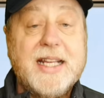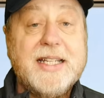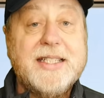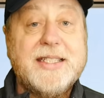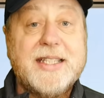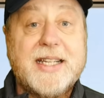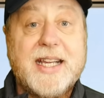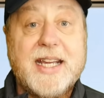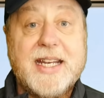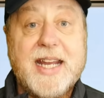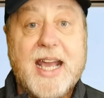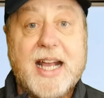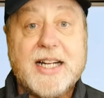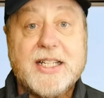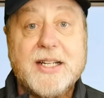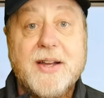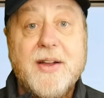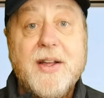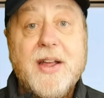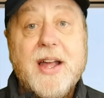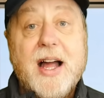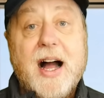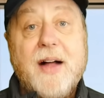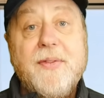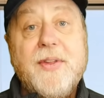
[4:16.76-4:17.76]
Interconnect.
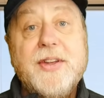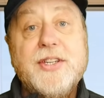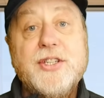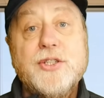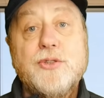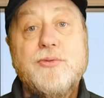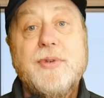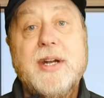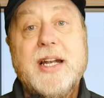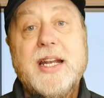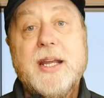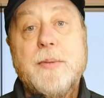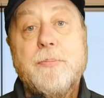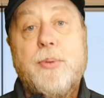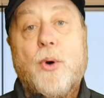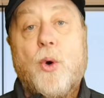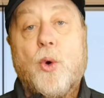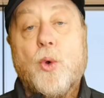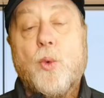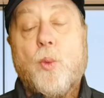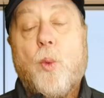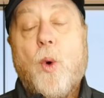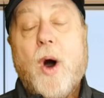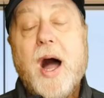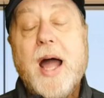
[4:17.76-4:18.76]
And this is really
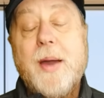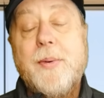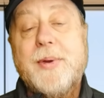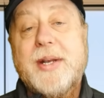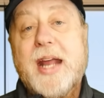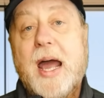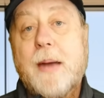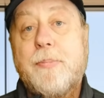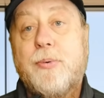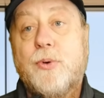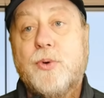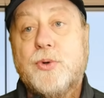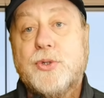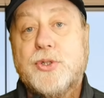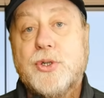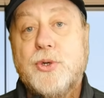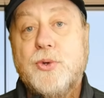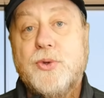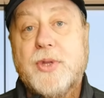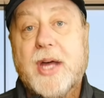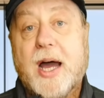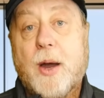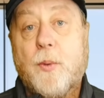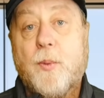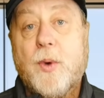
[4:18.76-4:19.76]
important. Why would Apple
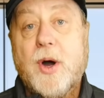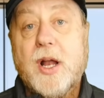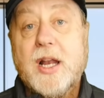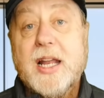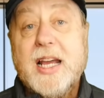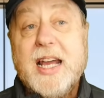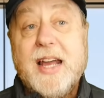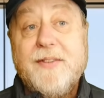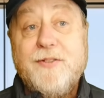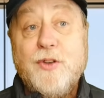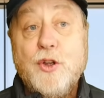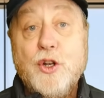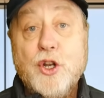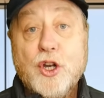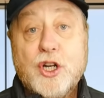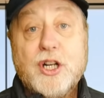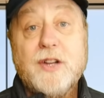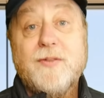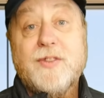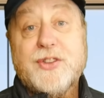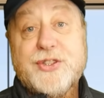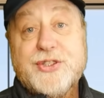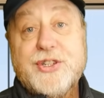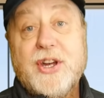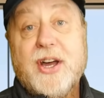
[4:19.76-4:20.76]
do that? Well, if you look
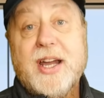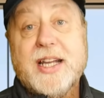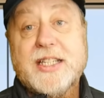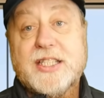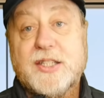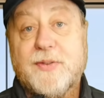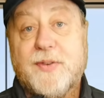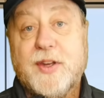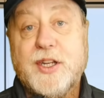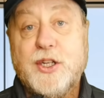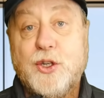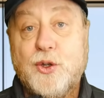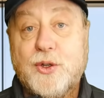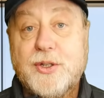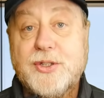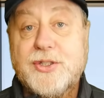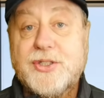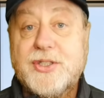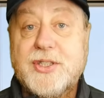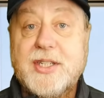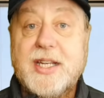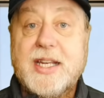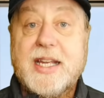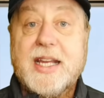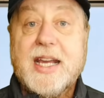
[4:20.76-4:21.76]
at the size of it, you can
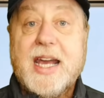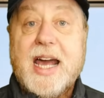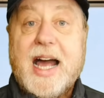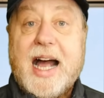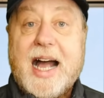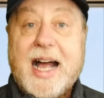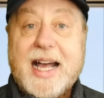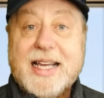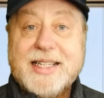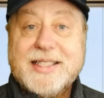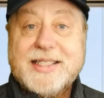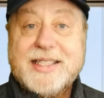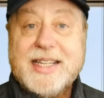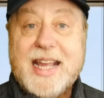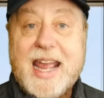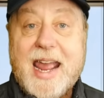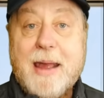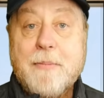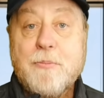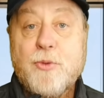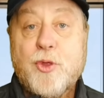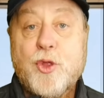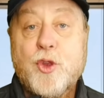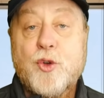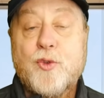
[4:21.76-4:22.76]
see as the
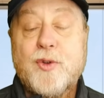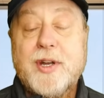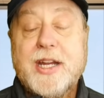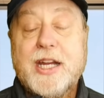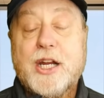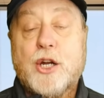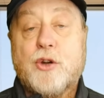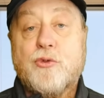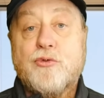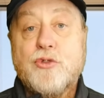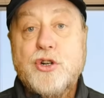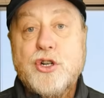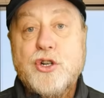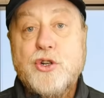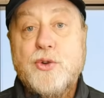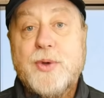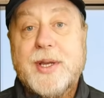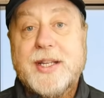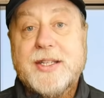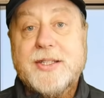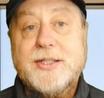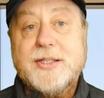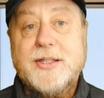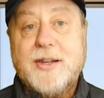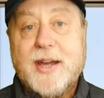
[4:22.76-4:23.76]
M3 grew
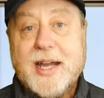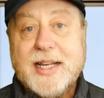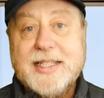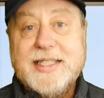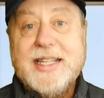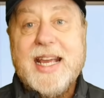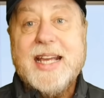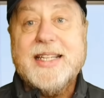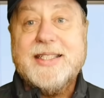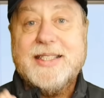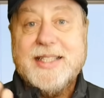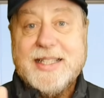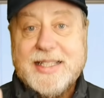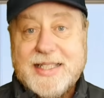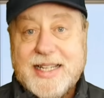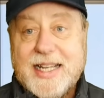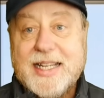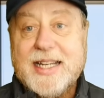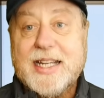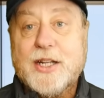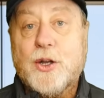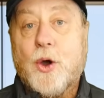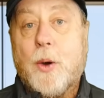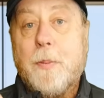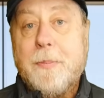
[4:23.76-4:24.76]
in size, yes, it
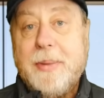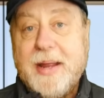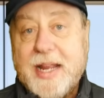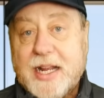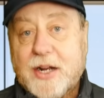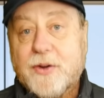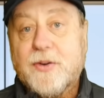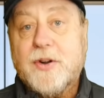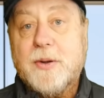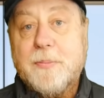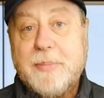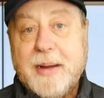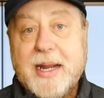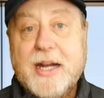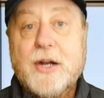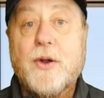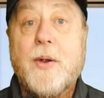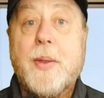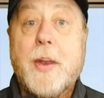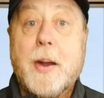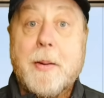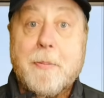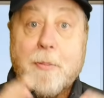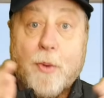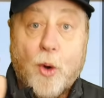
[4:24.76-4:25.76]
did. It got bigger and bigger,
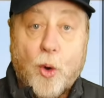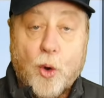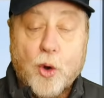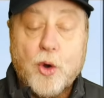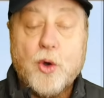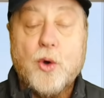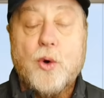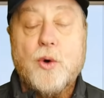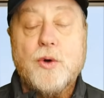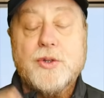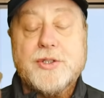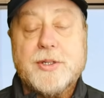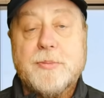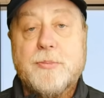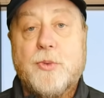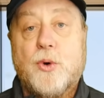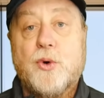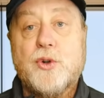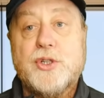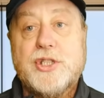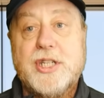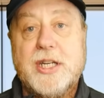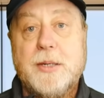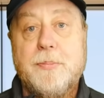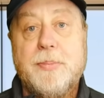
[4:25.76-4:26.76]
and there are more cores and
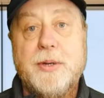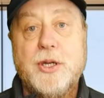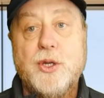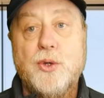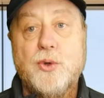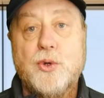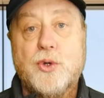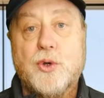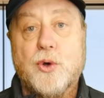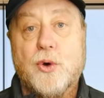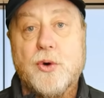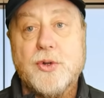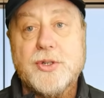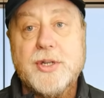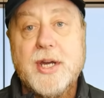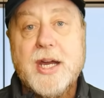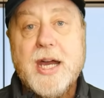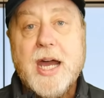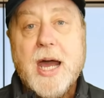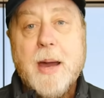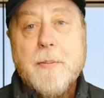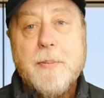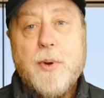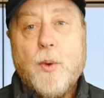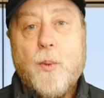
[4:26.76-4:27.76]
more GPU cores.
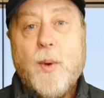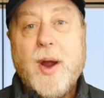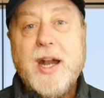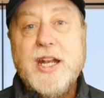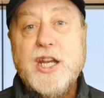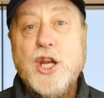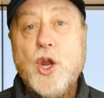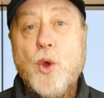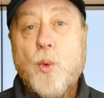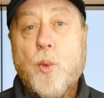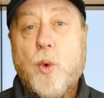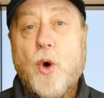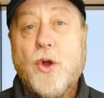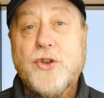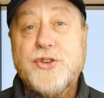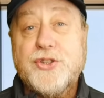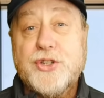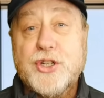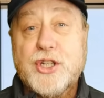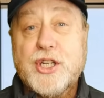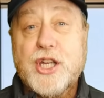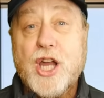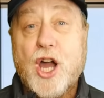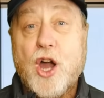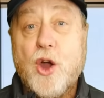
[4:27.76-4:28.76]
But when you want
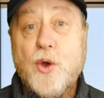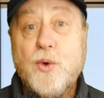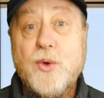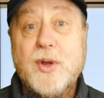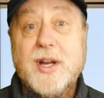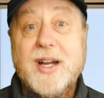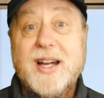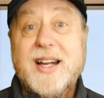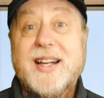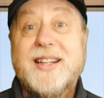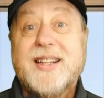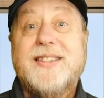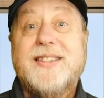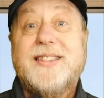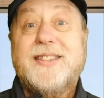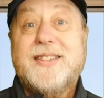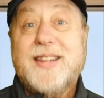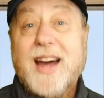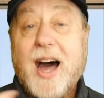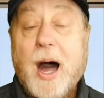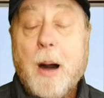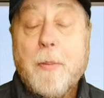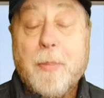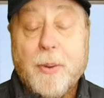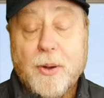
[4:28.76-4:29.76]
to go
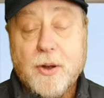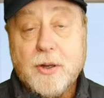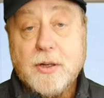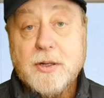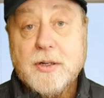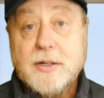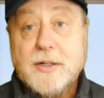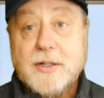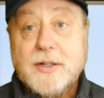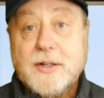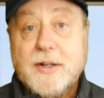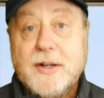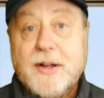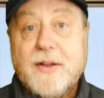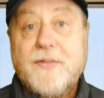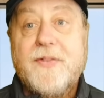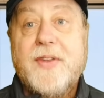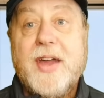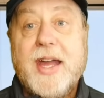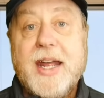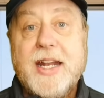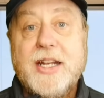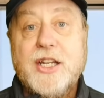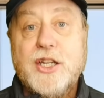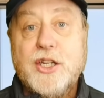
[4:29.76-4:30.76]
double,
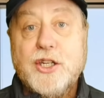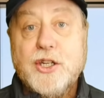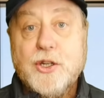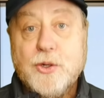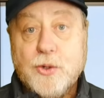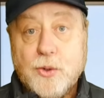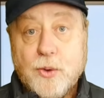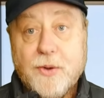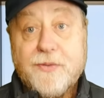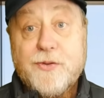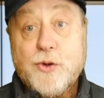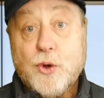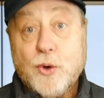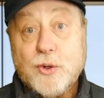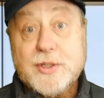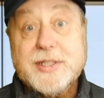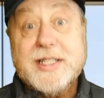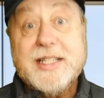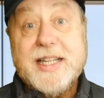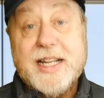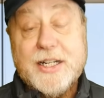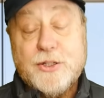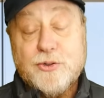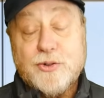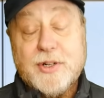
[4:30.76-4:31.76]
then you, of course,
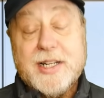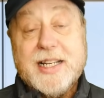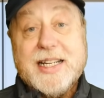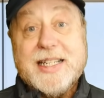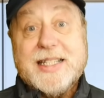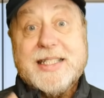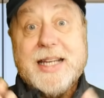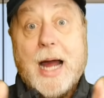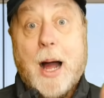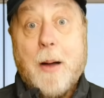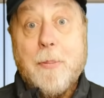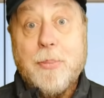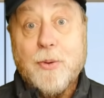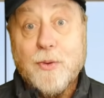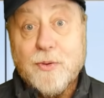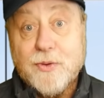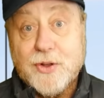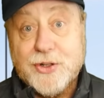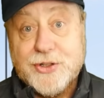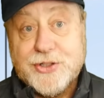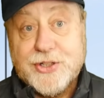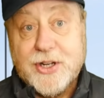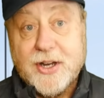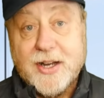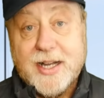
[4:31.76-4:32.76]
literally double
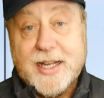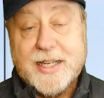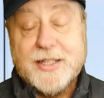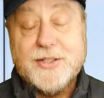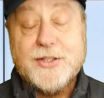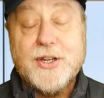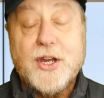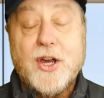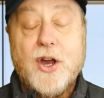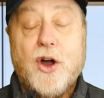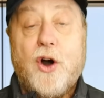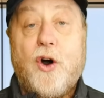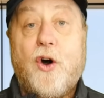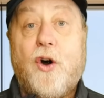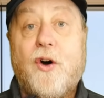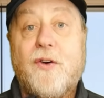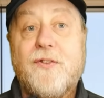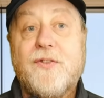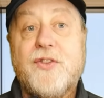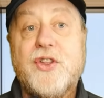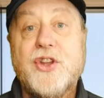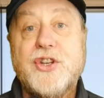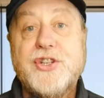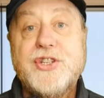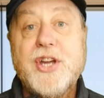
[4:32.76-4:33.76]
the size
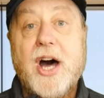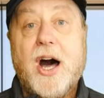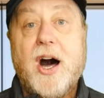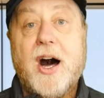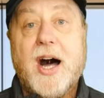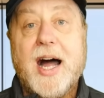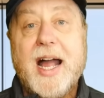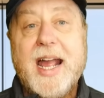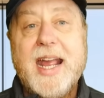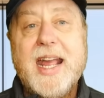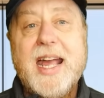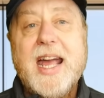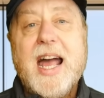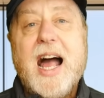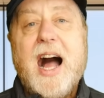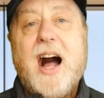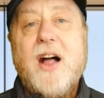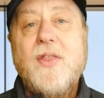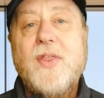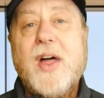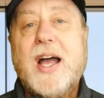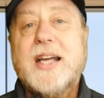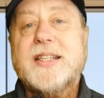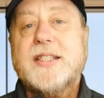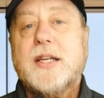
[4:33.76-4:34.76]
of the die.
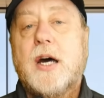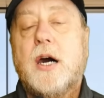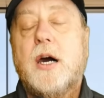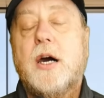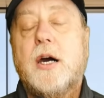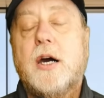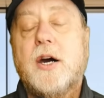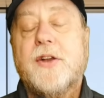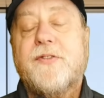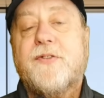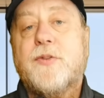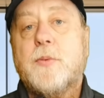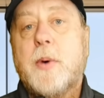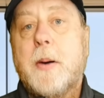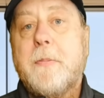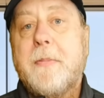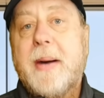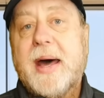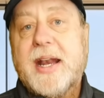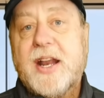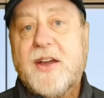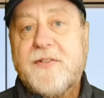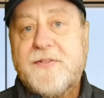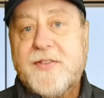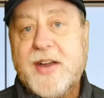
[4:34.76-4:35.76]
And that's hard from a
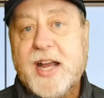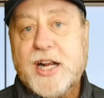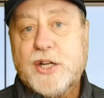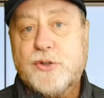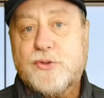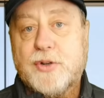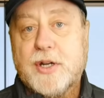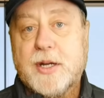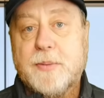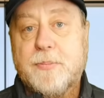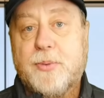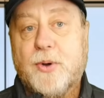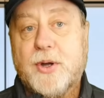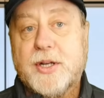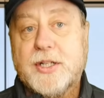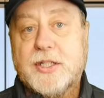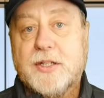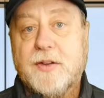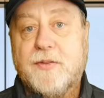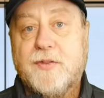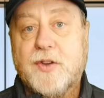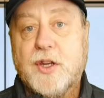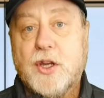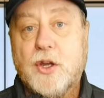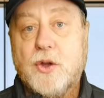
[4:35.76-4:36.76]
manufacturing point
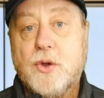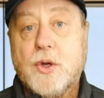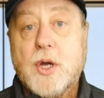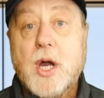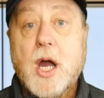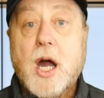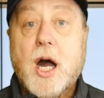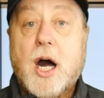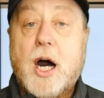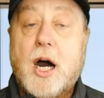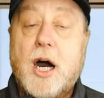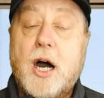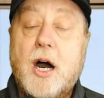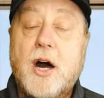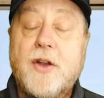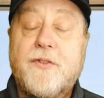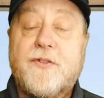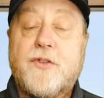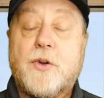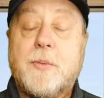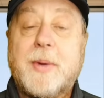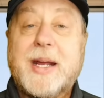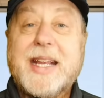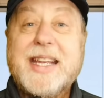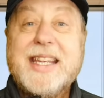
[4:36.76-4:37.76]
of view, hard
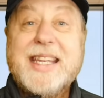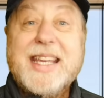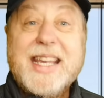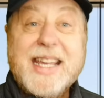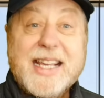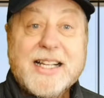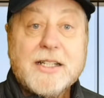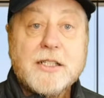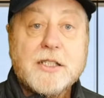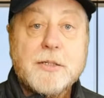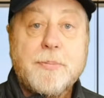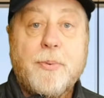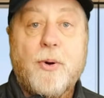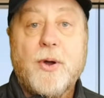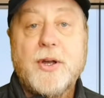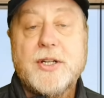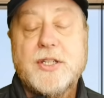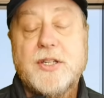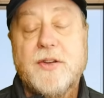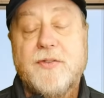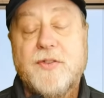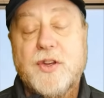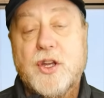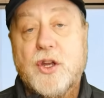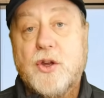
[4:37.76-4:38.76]
from a yield
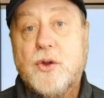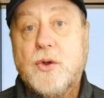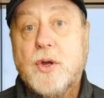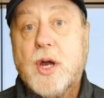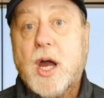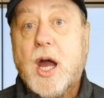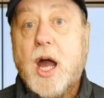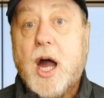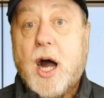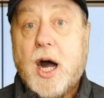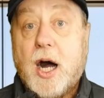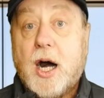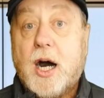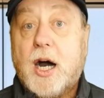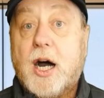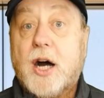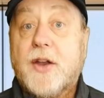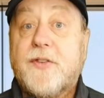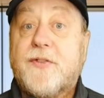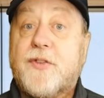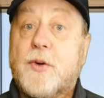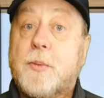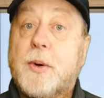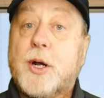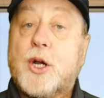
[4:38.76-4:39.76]
point of view,
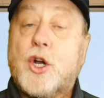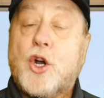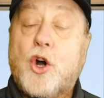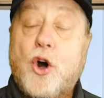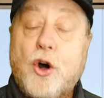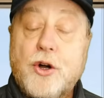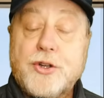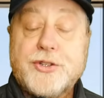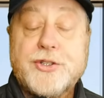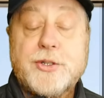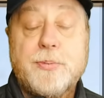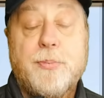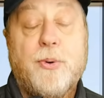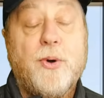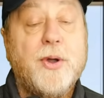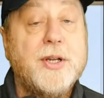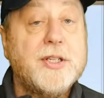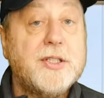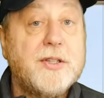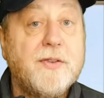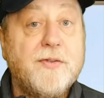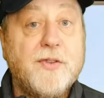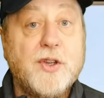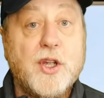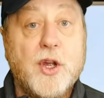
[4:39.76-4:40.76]
hard from a cost
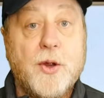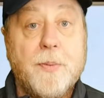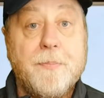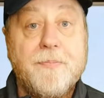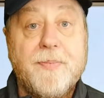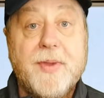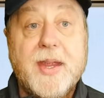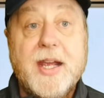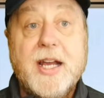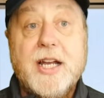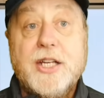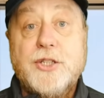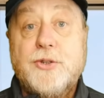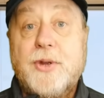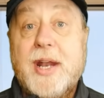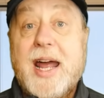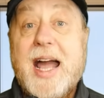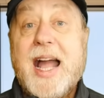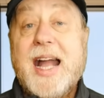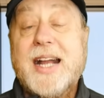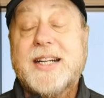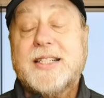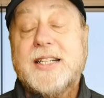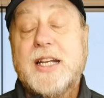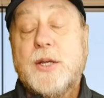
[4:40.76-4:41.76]
point of view. So it
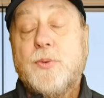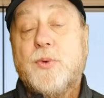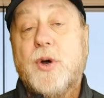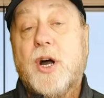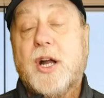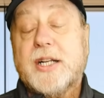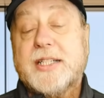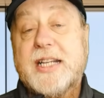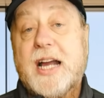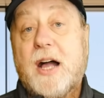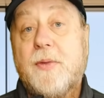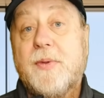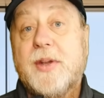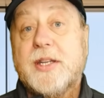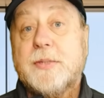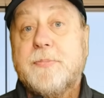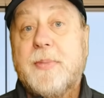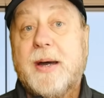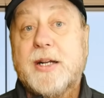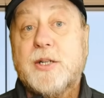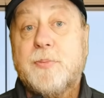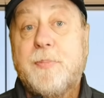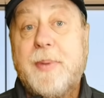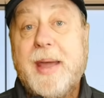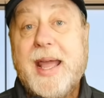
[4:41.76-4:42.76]
actually works out that it's
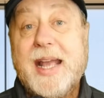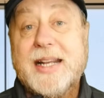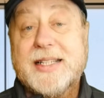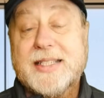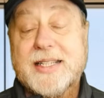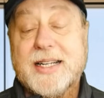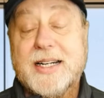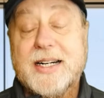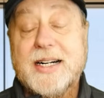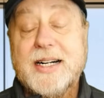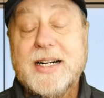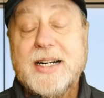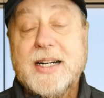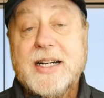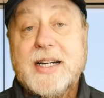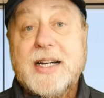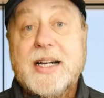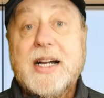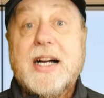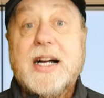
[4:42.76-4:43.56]
much better